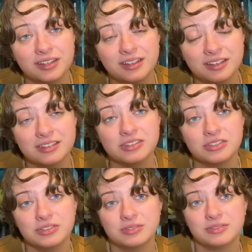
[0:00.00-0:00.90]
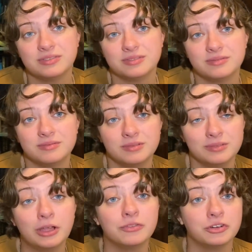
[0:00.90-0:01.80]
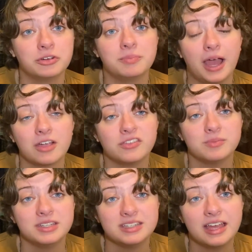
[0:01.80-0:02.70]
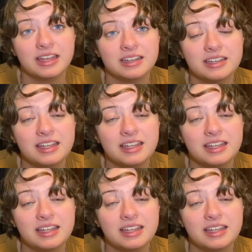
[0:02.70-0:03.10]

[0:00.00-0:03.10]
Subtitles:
his lover back from the dead.